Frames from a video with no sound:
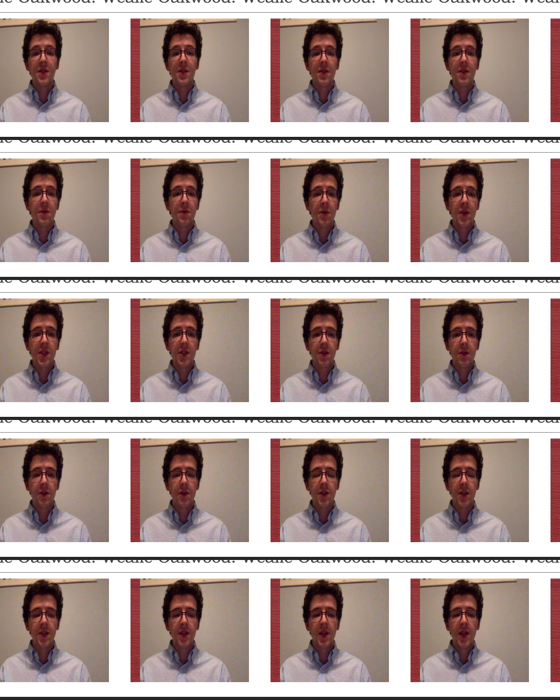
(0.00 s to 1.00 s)
to the
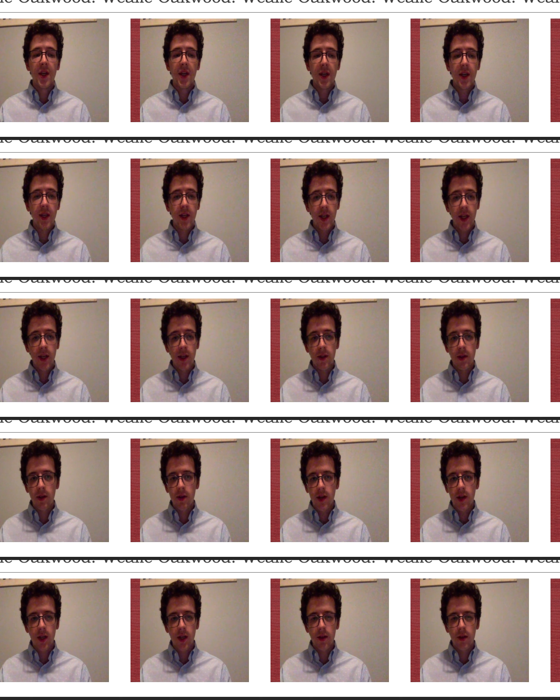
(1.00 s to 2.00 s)
restaurant and
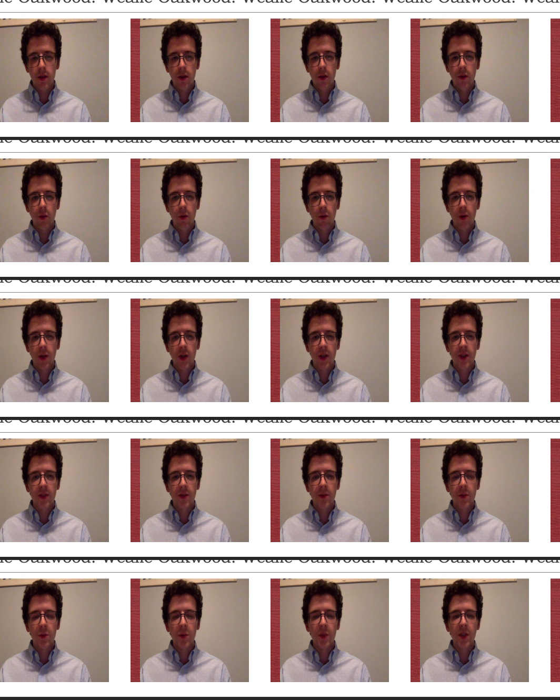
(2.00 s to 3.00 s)
alienating your core
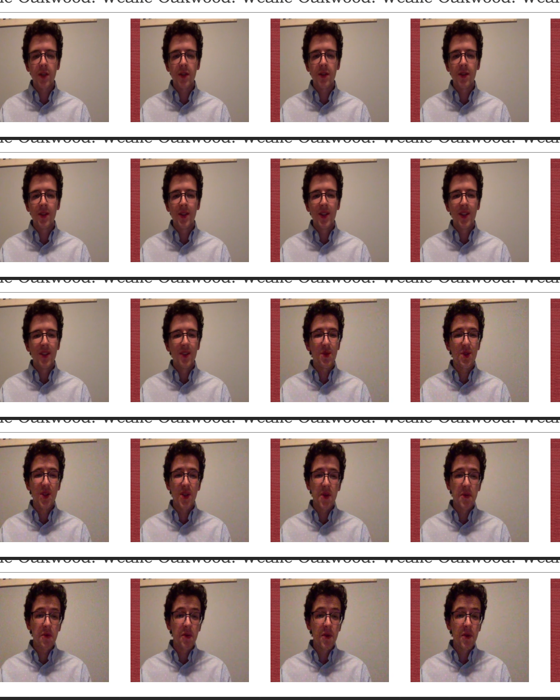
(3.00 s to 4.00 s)
customer base, there's
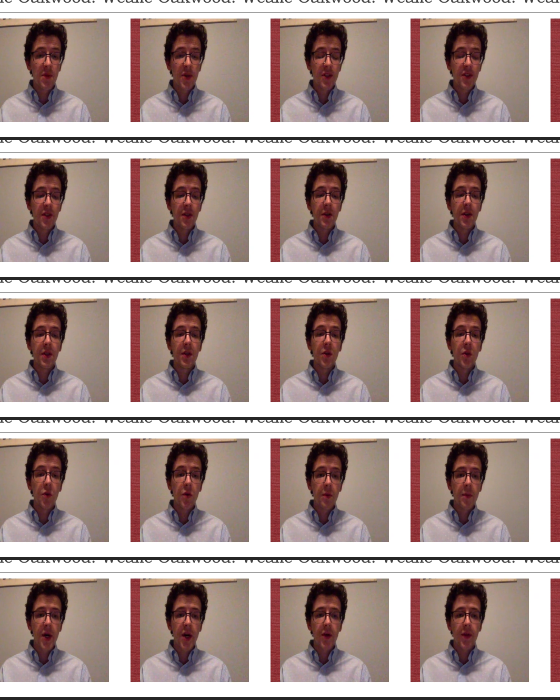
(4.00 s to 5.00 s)
not really much you can do
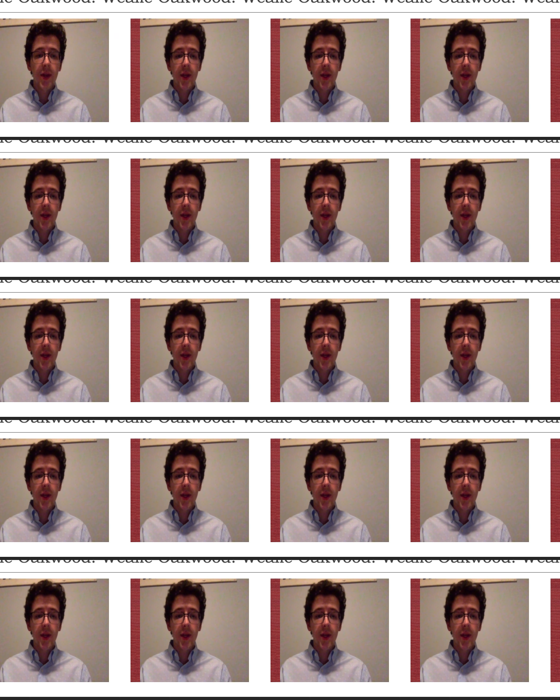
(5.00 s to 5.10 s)
about